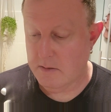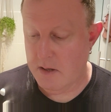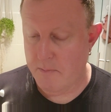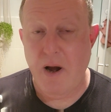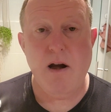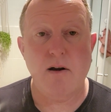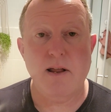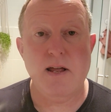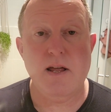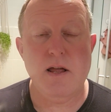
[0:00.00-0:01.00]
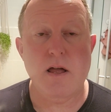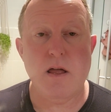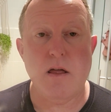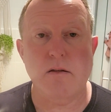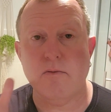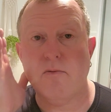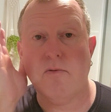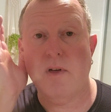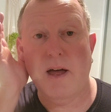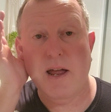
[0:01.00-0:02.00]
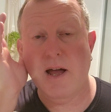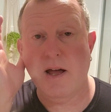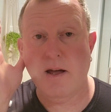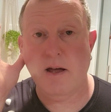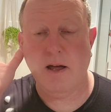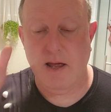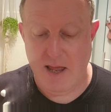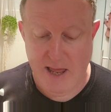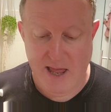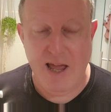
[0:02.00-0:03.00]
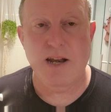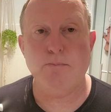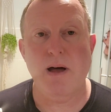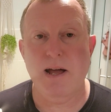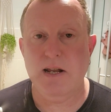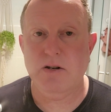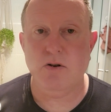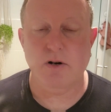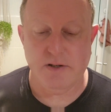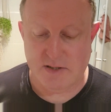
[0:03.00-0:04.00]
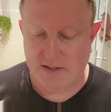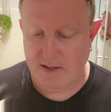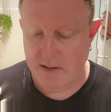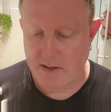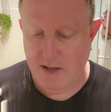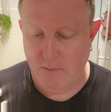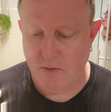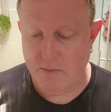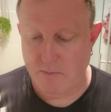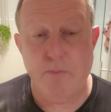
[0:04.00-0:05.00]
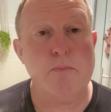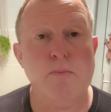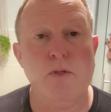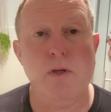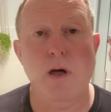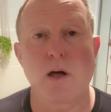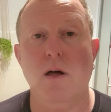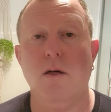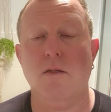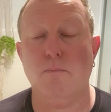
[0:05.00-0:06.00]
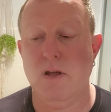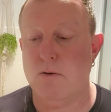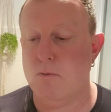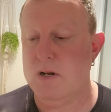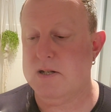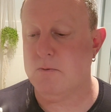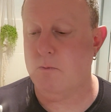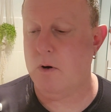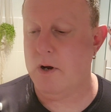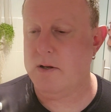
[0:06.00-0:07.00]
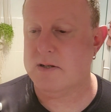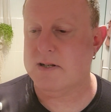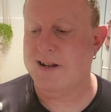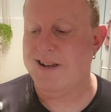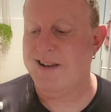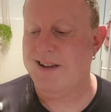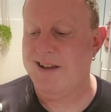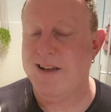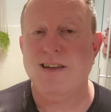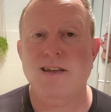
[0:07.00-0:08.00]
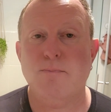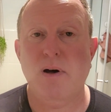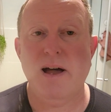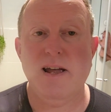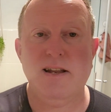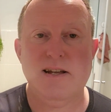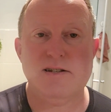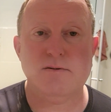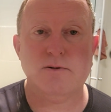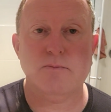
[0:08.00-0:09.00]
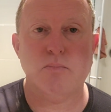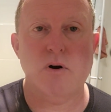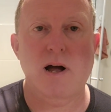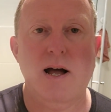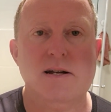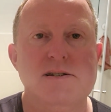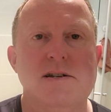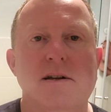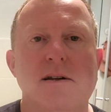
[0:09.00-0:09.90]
Apparently they are handmade knots, so that would be the reason why you're paying that sort of brass.